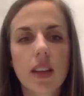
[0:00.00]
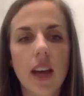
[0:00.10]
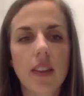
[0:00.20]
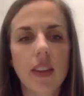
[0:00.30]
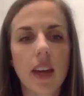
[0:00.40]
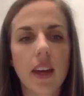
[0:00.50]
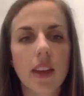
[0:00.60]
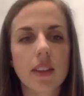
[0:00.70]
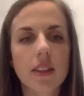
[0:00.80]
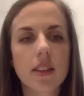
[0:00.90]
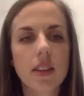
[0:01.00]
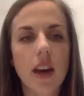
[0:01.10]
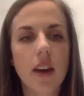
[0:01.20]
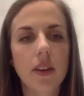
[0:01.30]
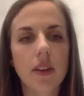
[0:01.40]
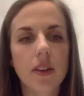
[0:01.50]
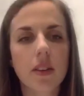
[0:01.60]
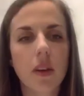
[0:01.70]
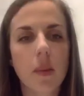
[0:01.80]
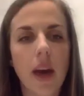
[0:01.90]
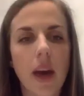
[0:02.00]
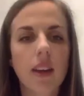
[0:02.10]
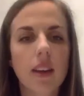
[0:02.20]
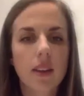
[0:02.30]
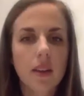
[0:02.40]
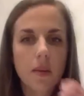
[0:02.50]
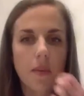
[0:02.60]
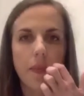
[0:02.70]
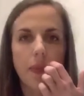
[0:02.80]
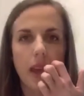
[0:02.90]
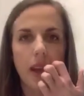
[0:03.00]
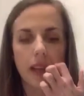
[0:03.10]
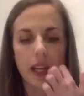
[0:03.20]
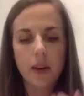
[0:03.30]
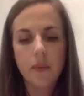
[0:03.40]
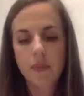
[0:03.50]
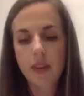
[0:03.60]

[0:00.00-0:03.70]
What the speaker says: at the end, how to go back, and I'll let you know.